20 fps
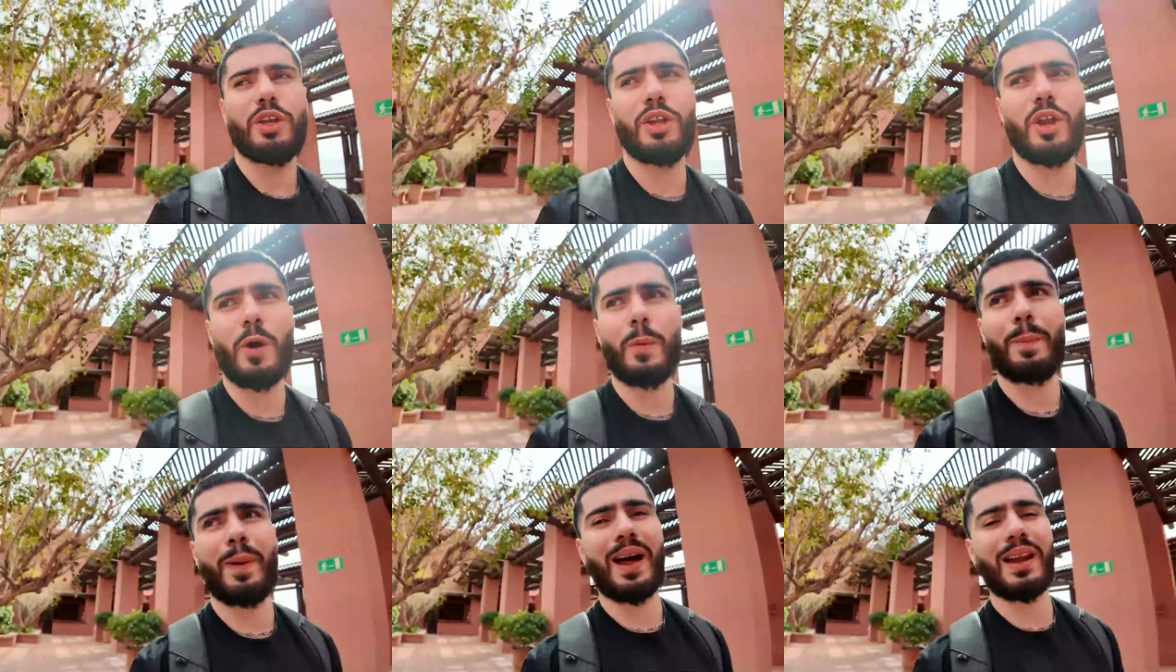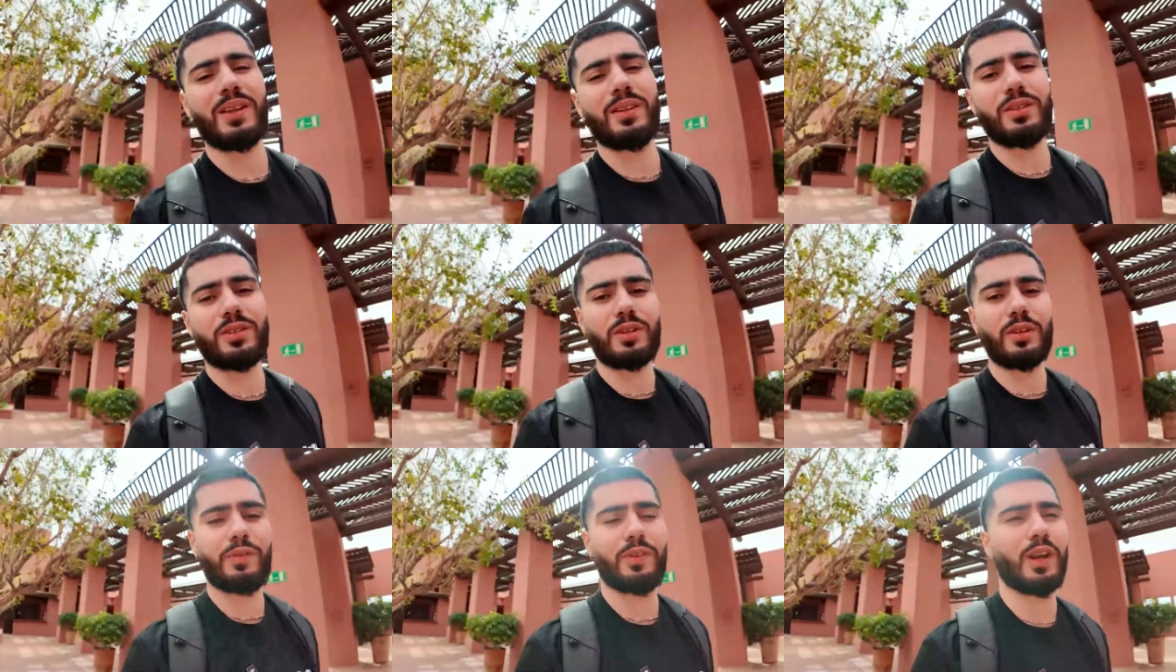you know
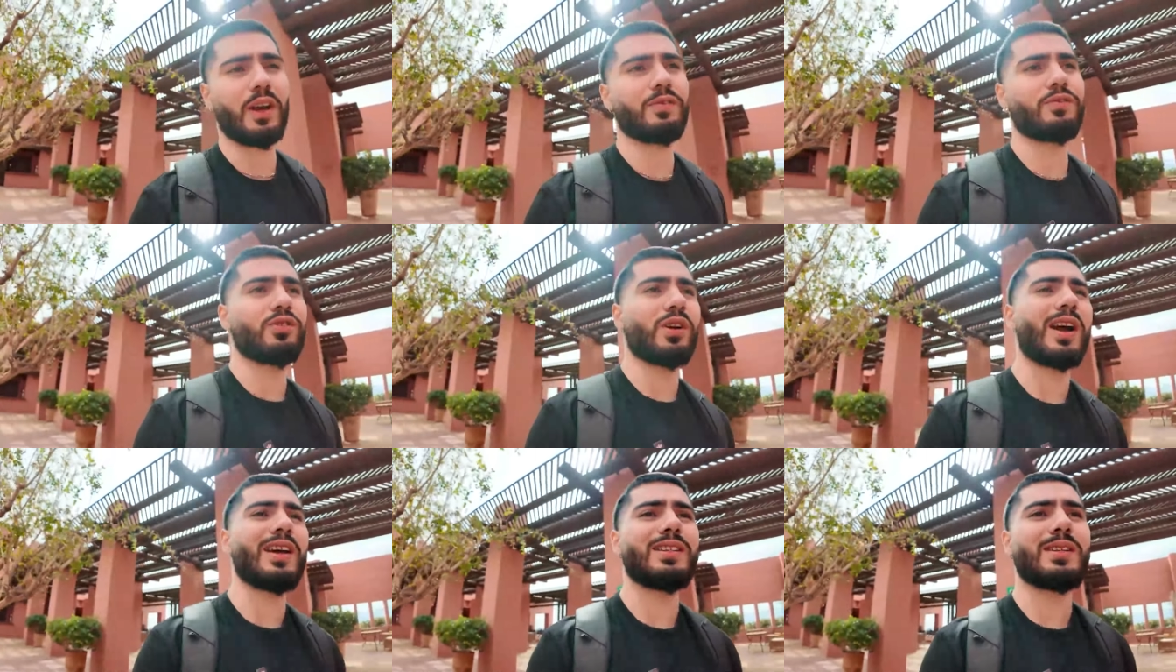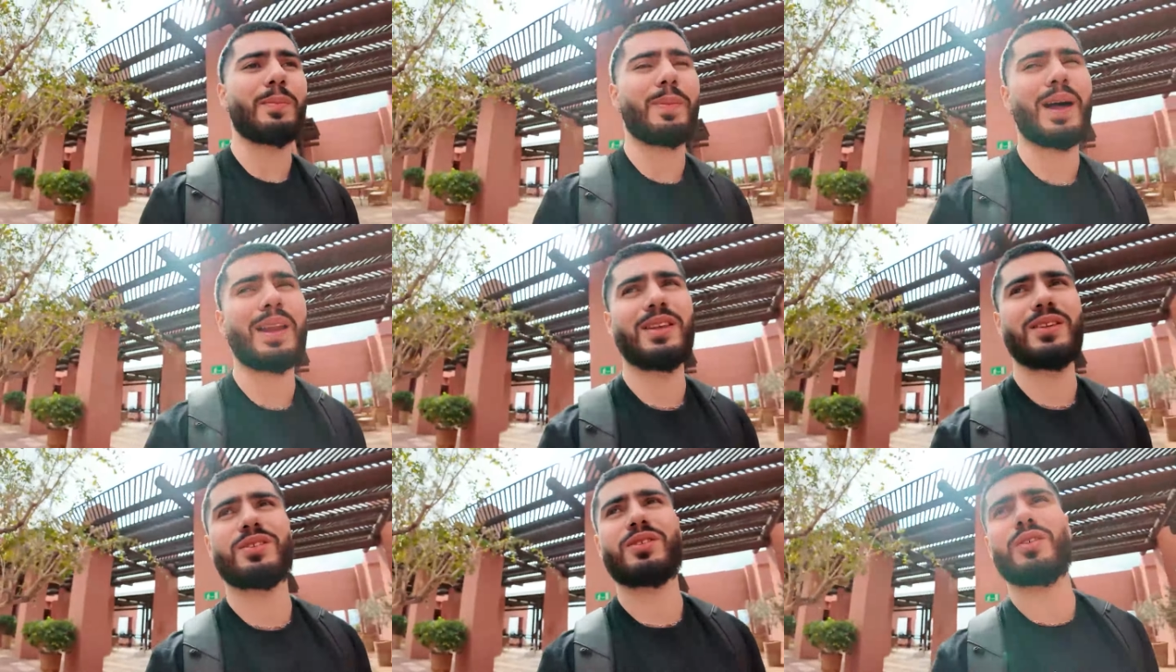balance stuff and I've tried to
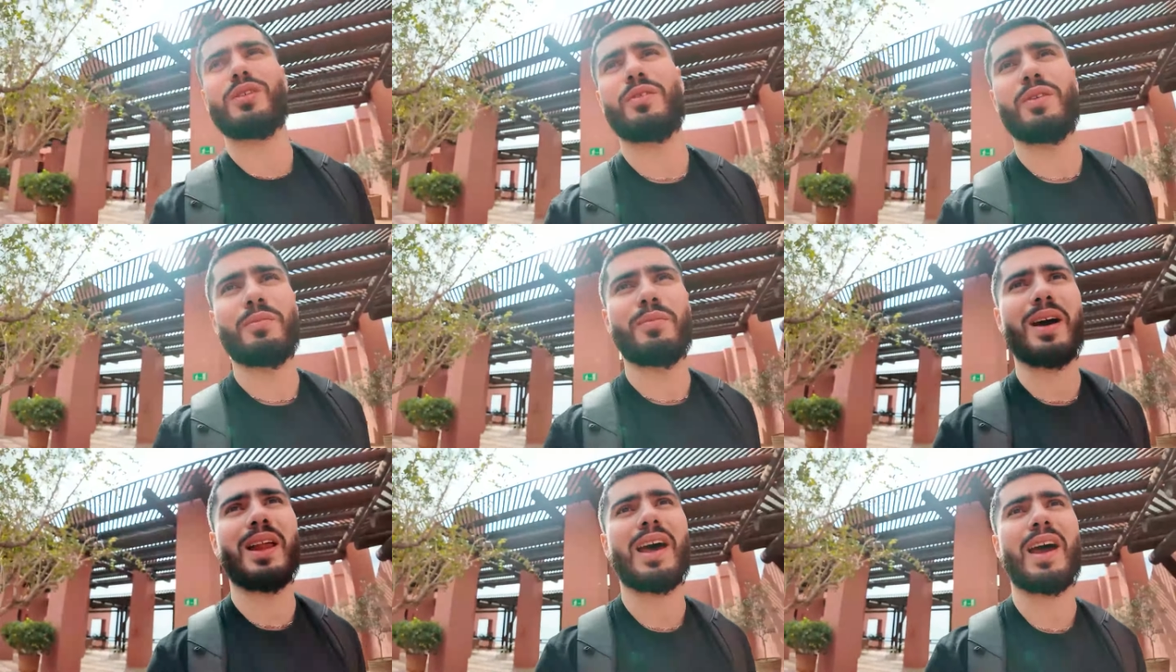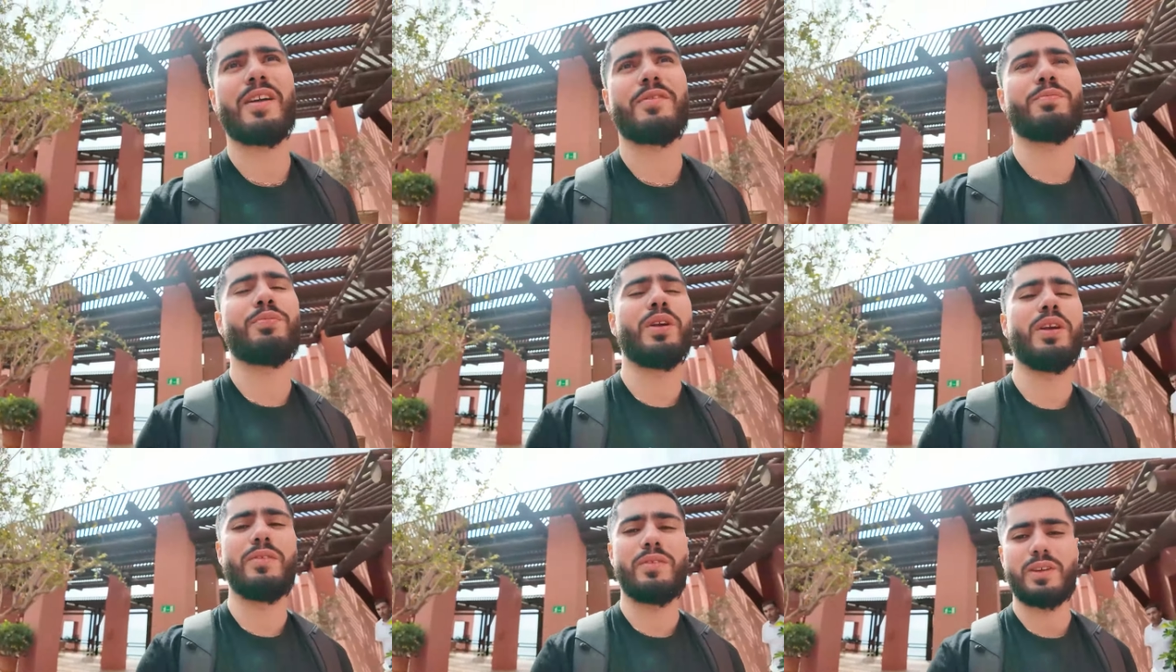balance stuff in my
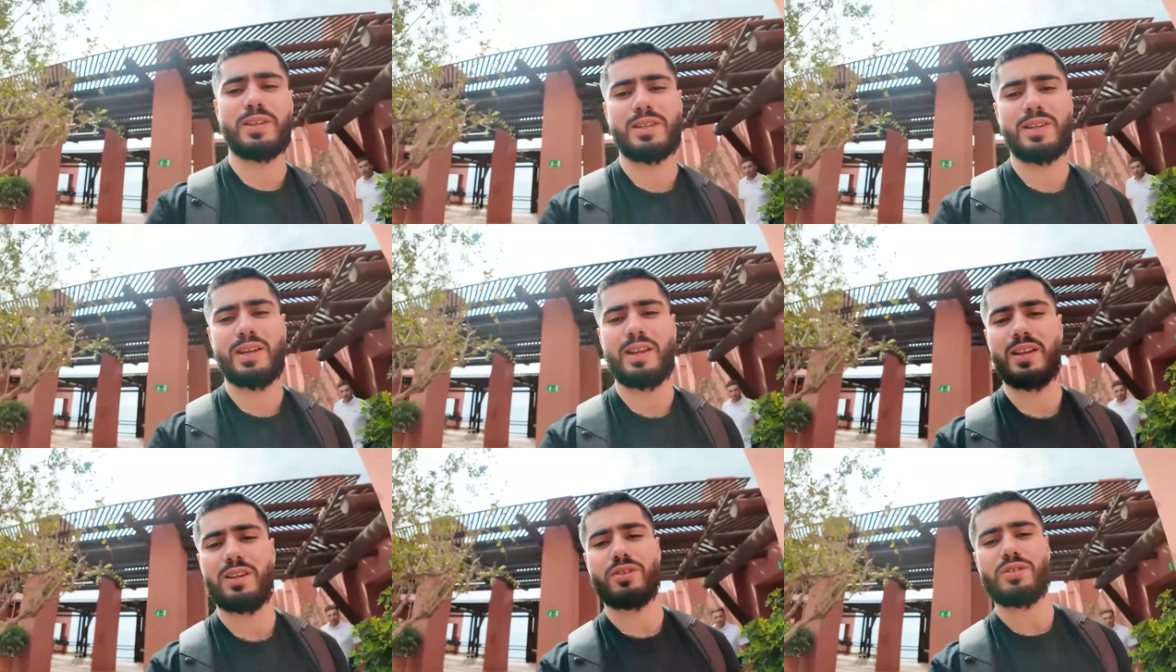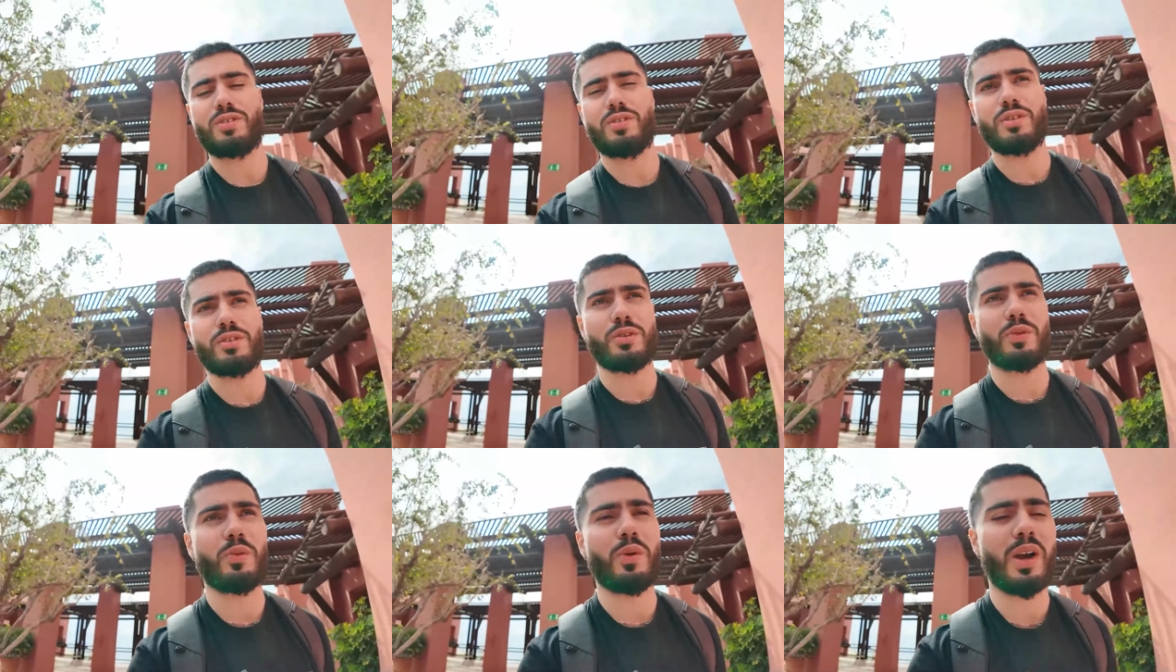life previously and it
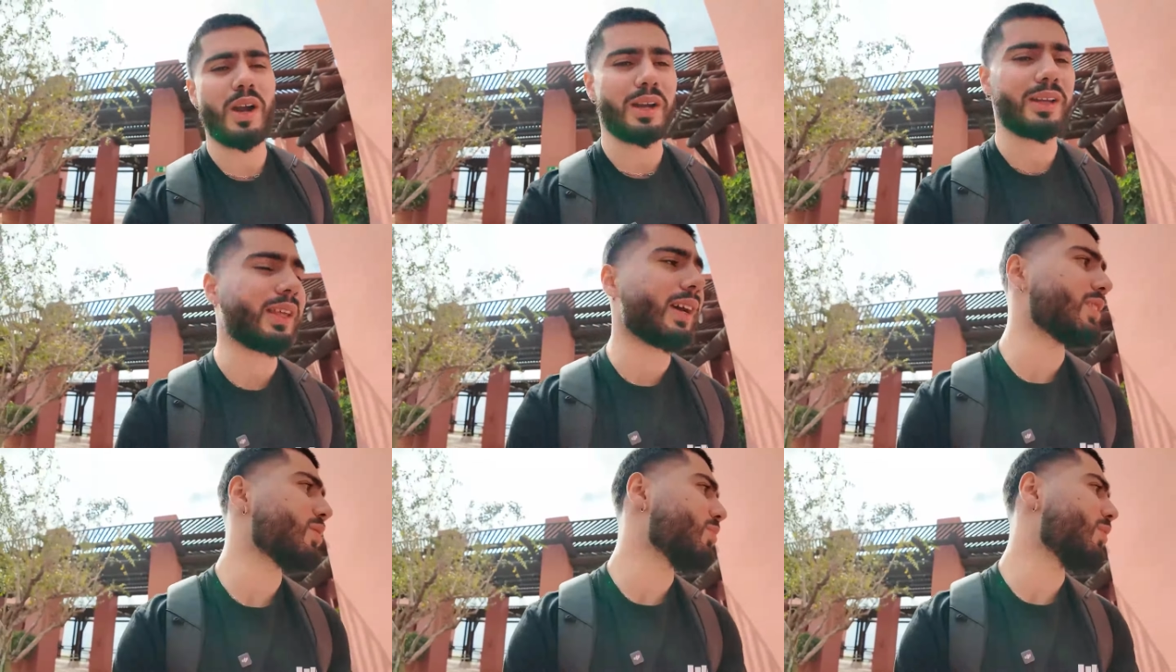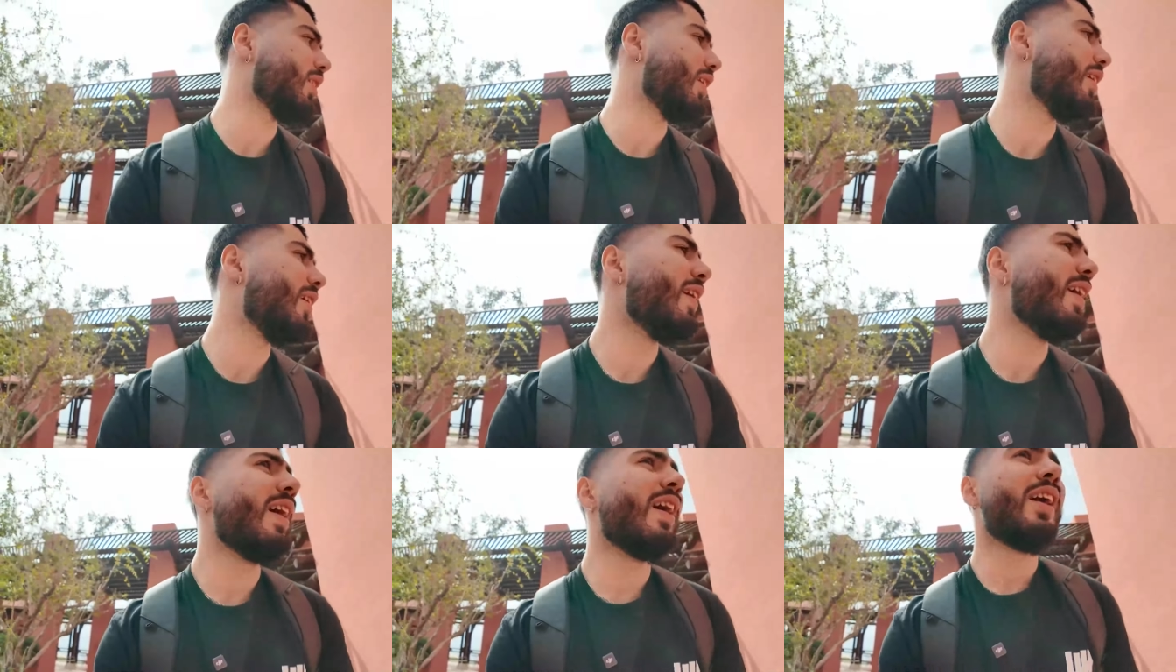just doesn't work that's why